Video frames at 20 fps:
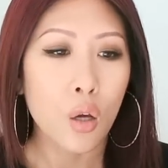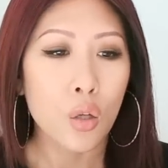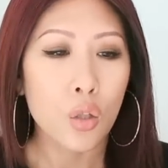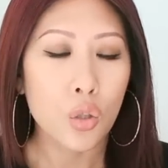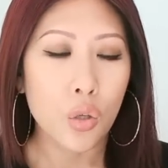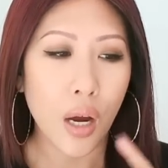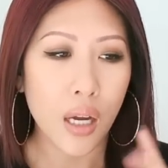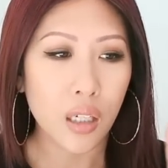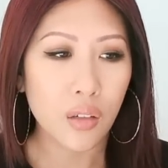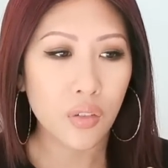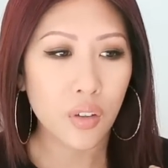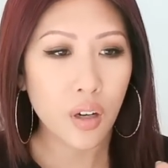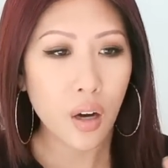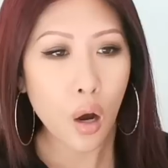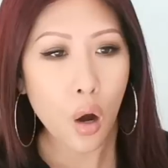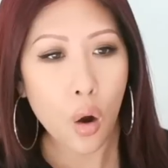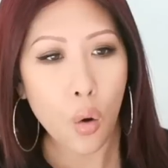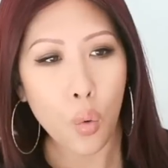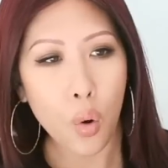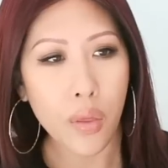Trying to figure
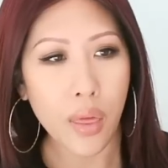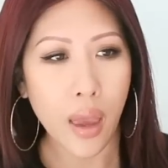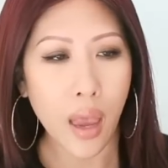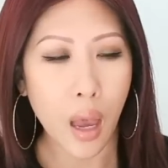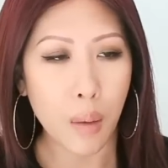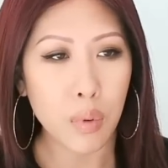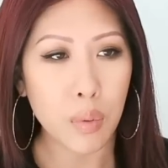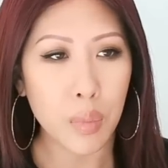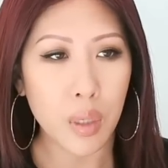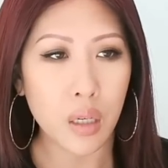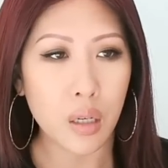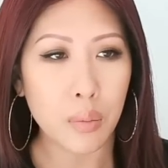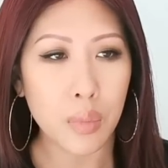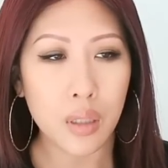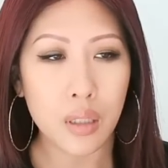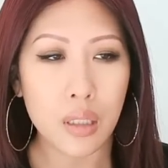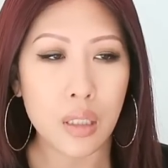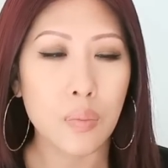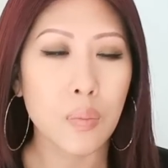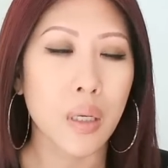out where that happy medium
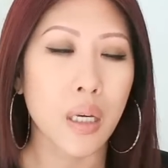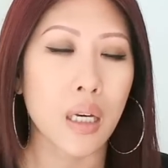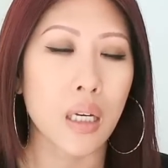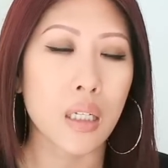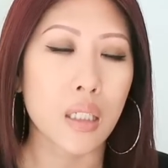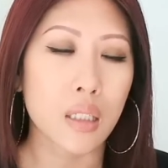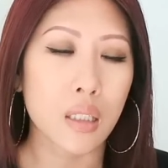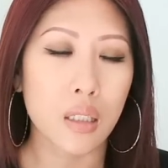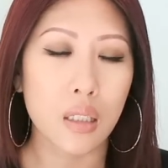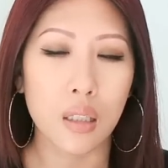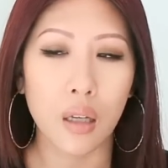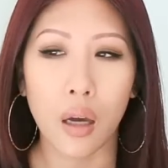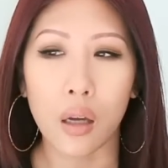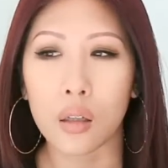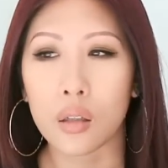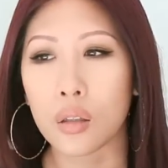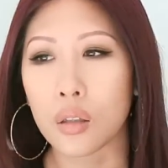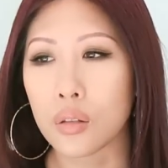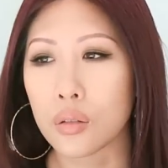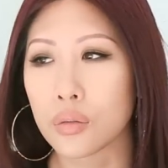is, because, I
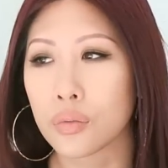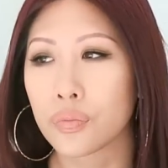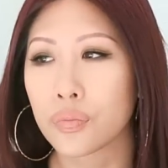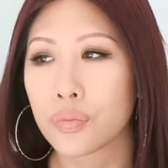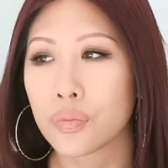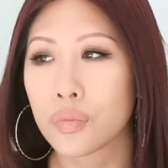don't know.